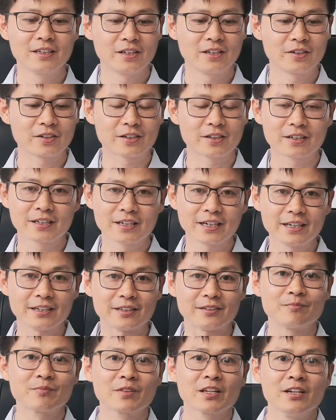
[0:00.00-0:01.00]

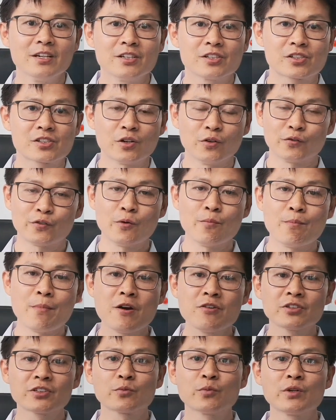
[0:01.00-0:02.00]
Okay, so for
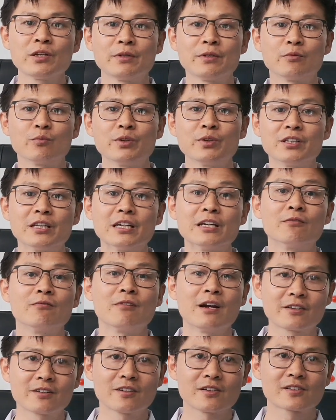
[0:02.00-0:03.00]
most women with
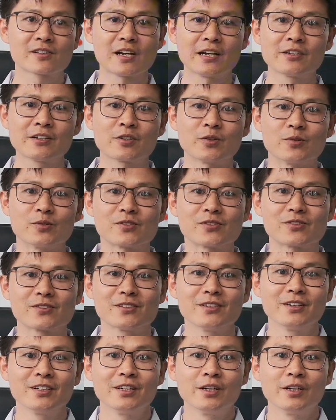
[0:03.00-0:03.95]
irregular cycles,